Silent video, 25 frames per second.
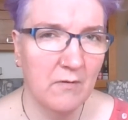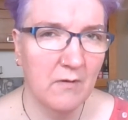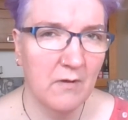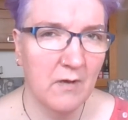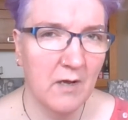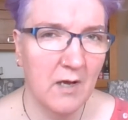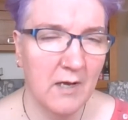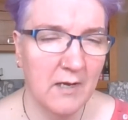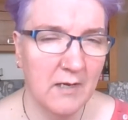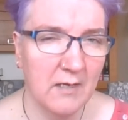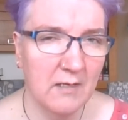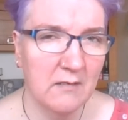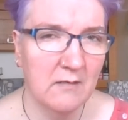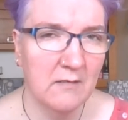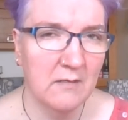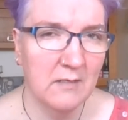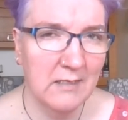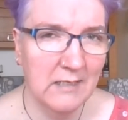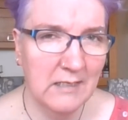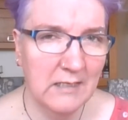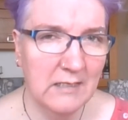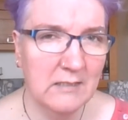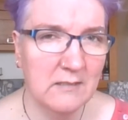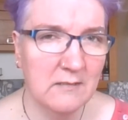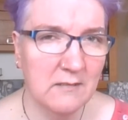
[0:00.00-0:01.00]
I
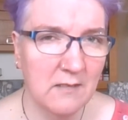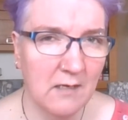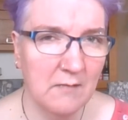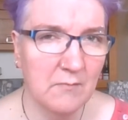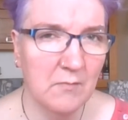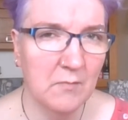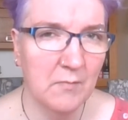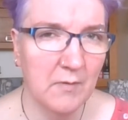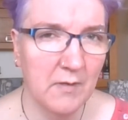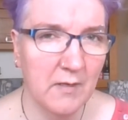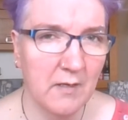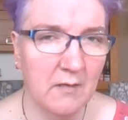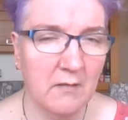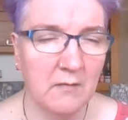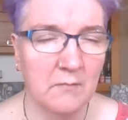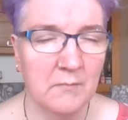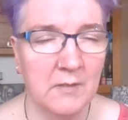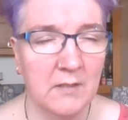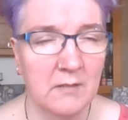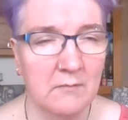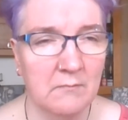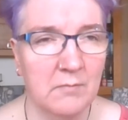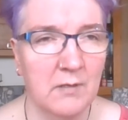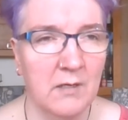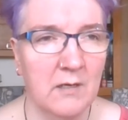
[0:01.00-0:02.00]
need time on my own. I
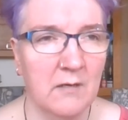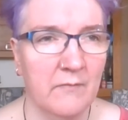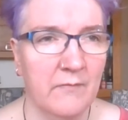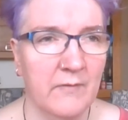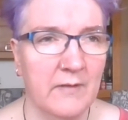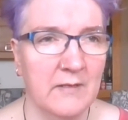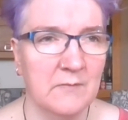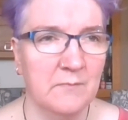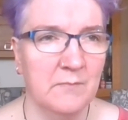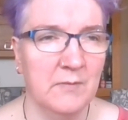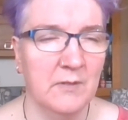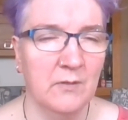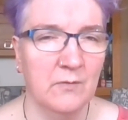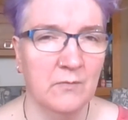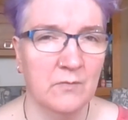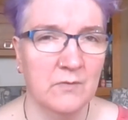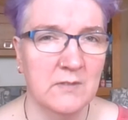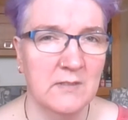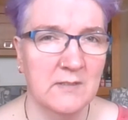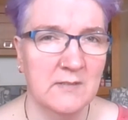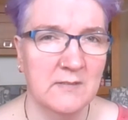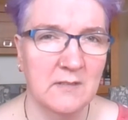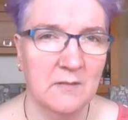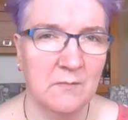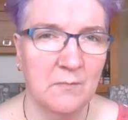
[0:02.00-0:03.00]
mean, part of that's being
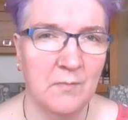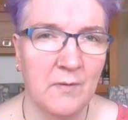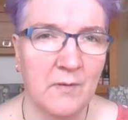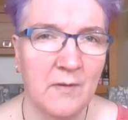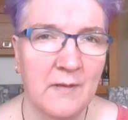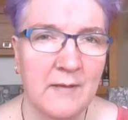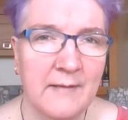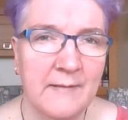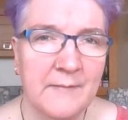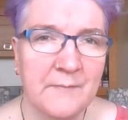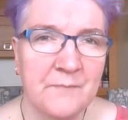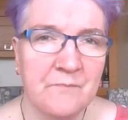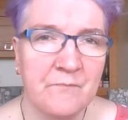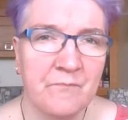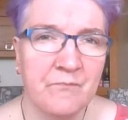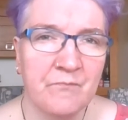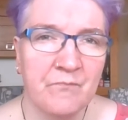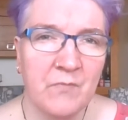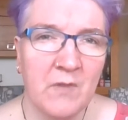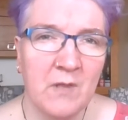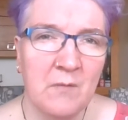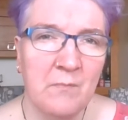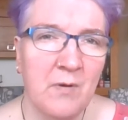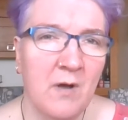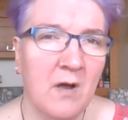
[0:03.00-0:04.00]
autistic, but
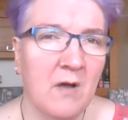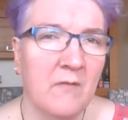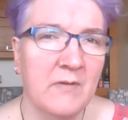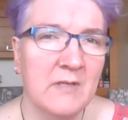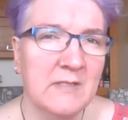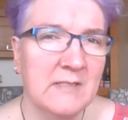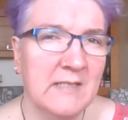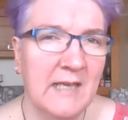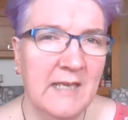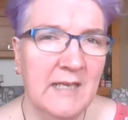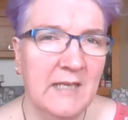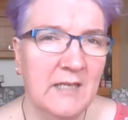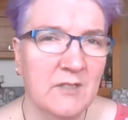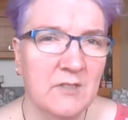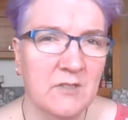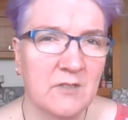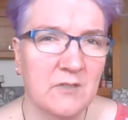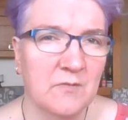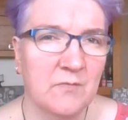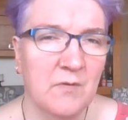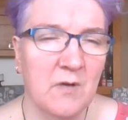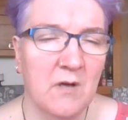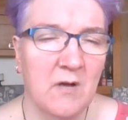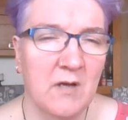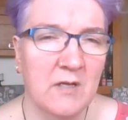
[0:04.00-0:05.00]
part of it's age
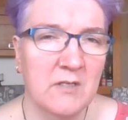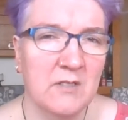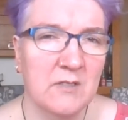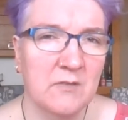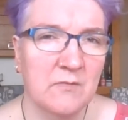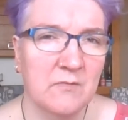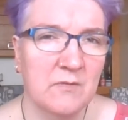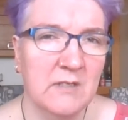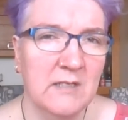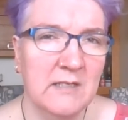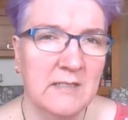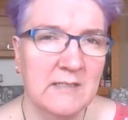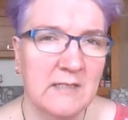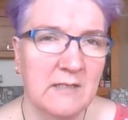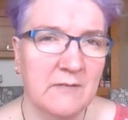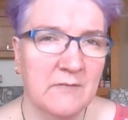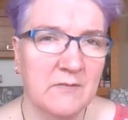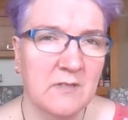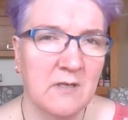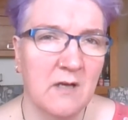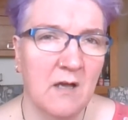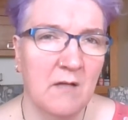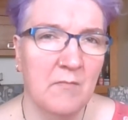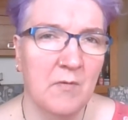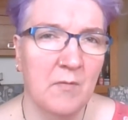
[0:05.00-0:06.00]
as well. I just need to have
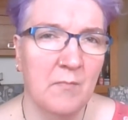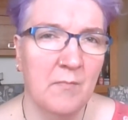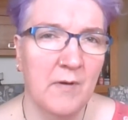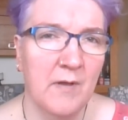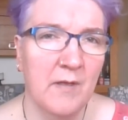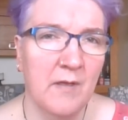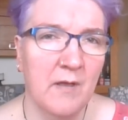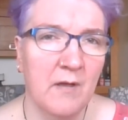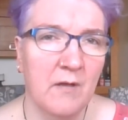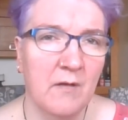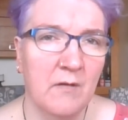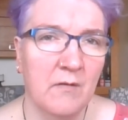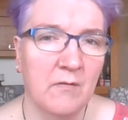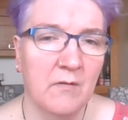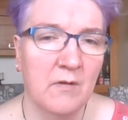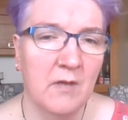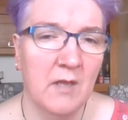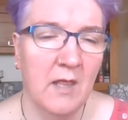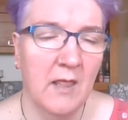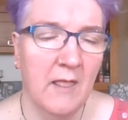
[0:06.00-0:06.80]
time on my own.